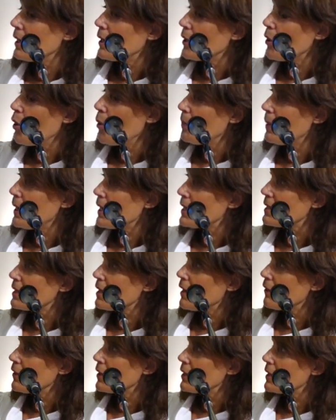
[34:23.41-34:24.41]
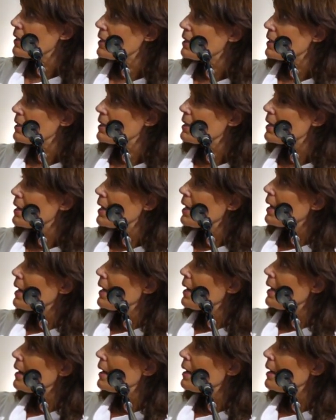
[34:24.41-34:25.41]
complex governance
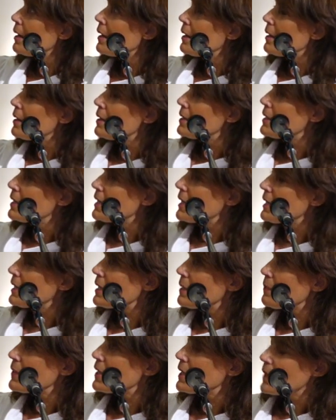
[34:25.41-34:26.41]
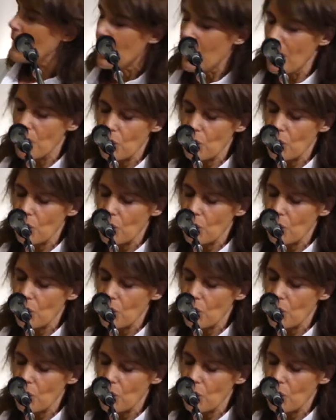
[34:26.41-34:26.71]
systems.